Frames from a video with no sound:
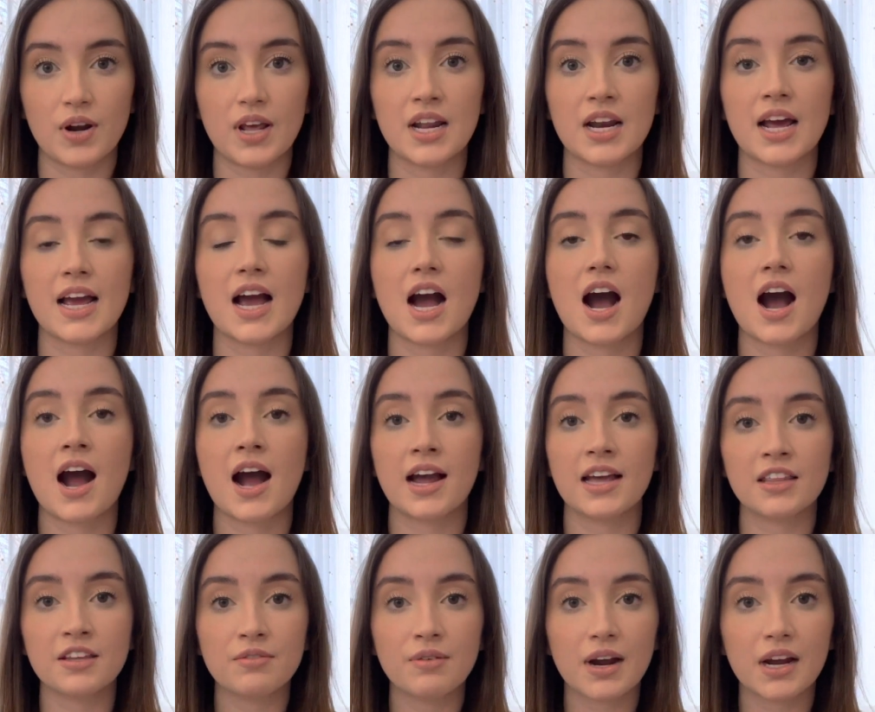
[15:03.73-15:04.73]
And I
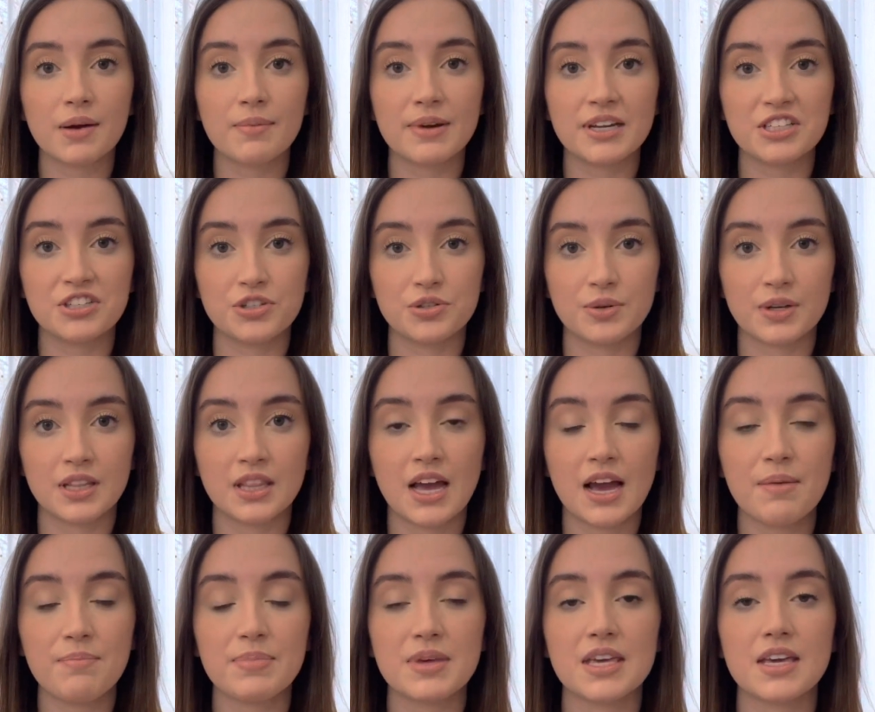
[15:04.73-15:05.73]
highly recommend doing
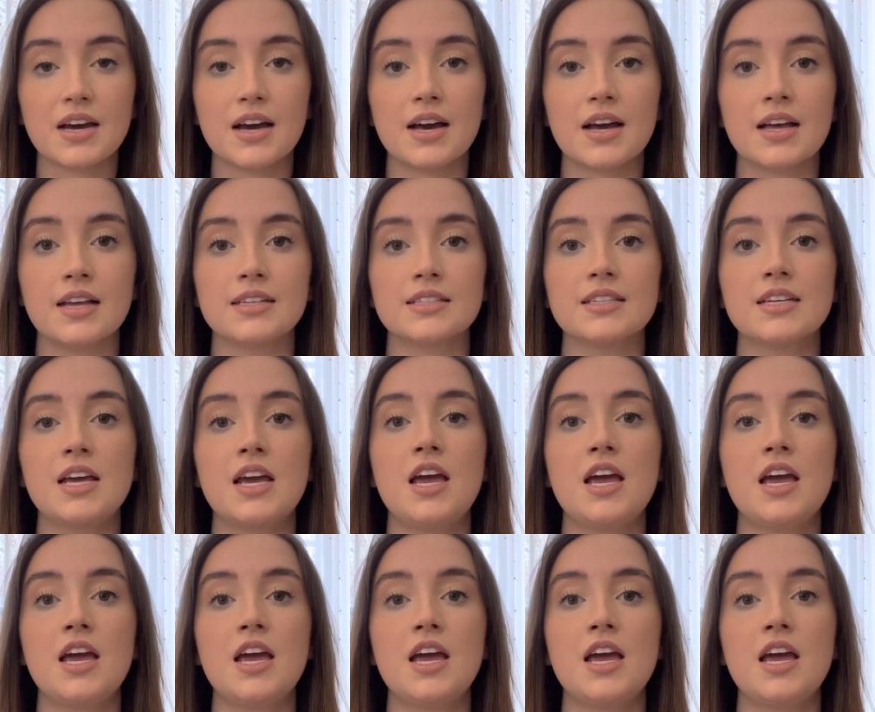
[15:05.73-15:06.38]
that because